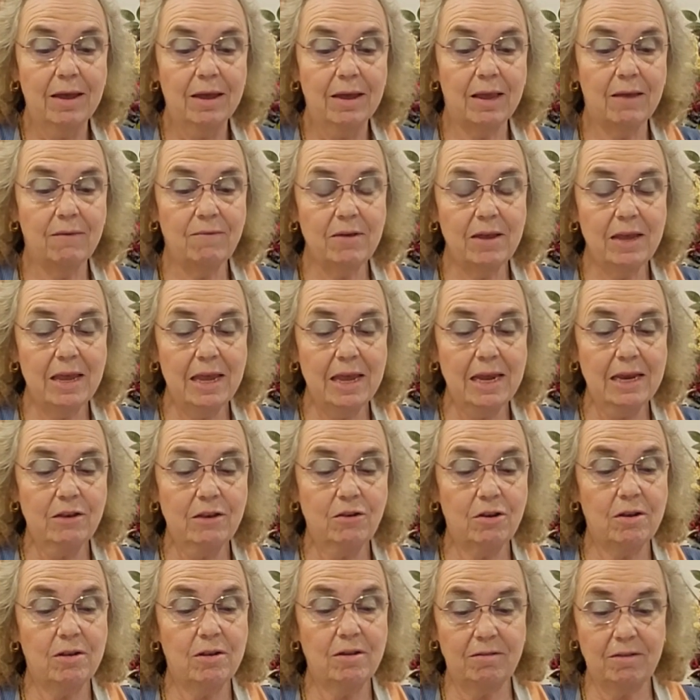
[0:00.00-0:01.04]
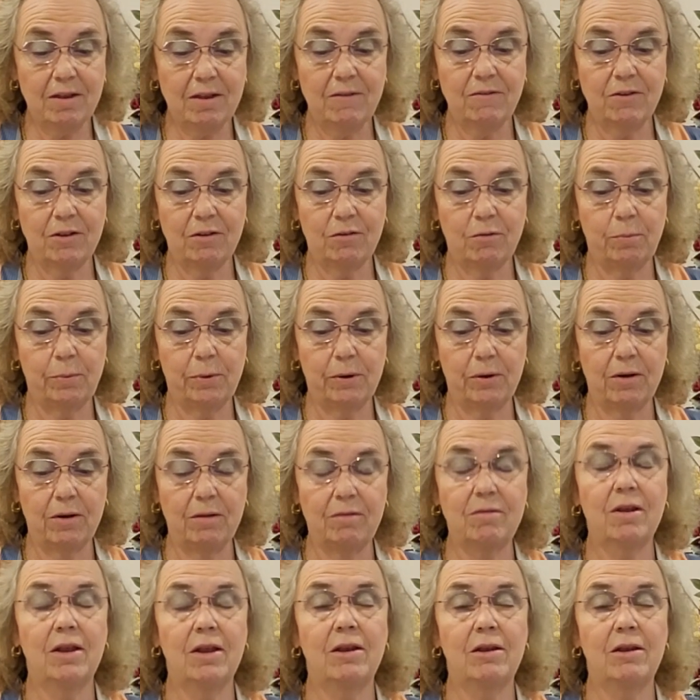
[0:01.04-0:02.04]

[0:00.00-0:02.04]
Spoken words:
giving heed to deceiving spirits